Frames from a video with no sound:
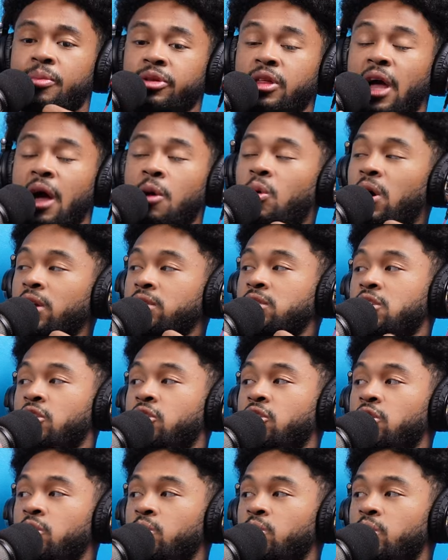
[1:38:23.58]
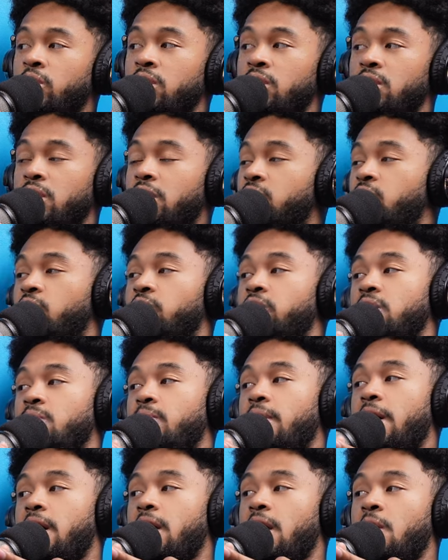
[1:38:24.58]
But I watched the third one. It's really
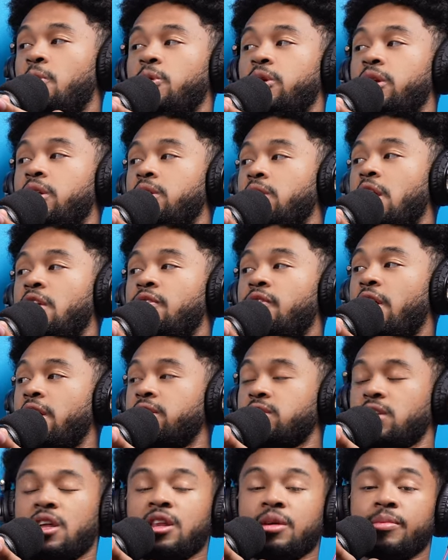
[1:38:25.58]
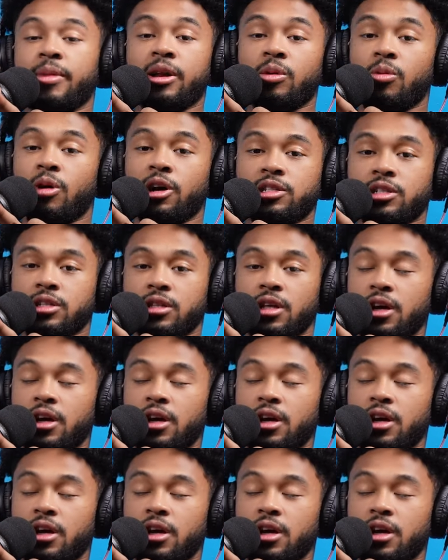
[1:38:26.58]
bad. I wouldn't advise anybody watching